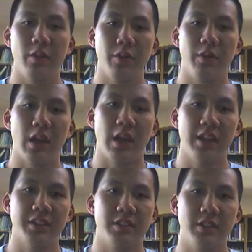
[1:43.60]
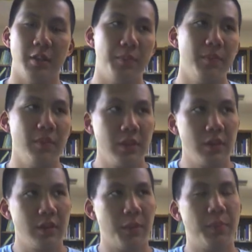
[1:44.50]
I guess the
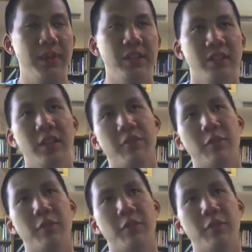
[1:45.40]
biggest thing